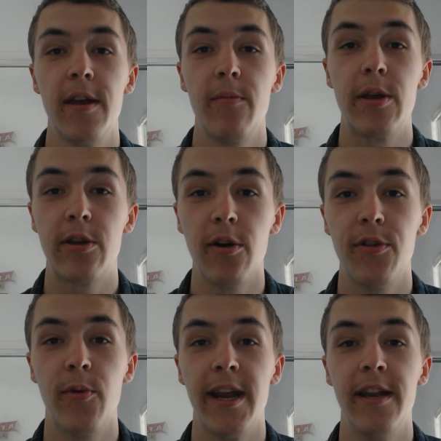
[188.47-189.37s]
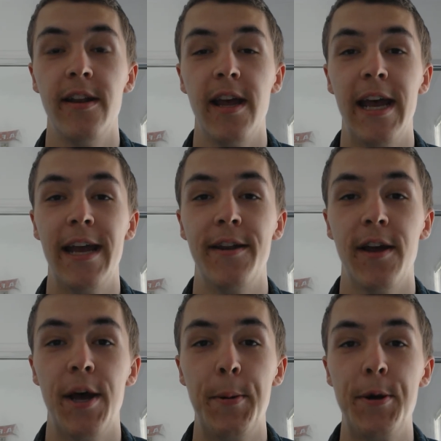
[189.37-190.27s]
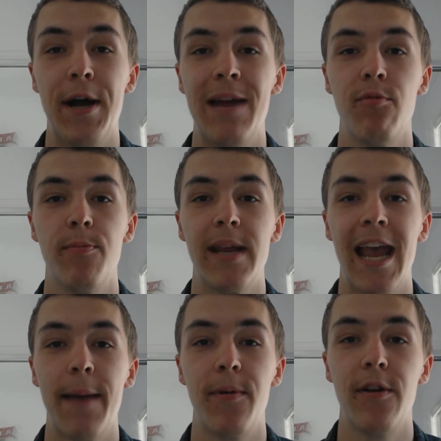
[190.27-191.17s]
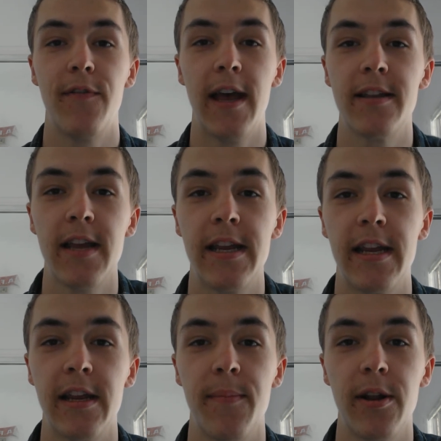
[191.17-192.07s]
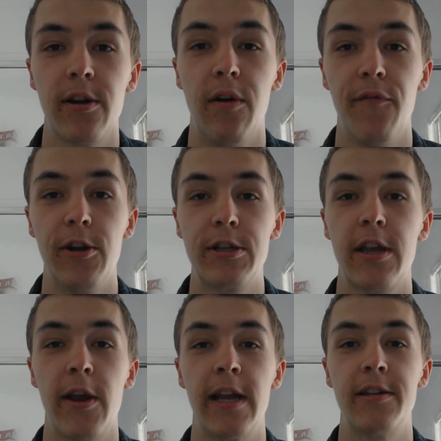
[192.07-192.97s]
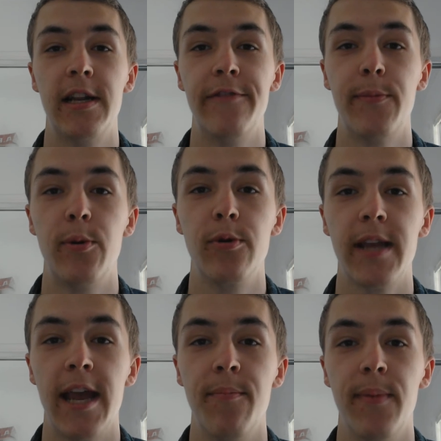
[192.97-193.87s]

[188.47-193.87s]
We got the win, and Unai Emery would be happy with that, taking a bit of confidence going into the Liverpool game.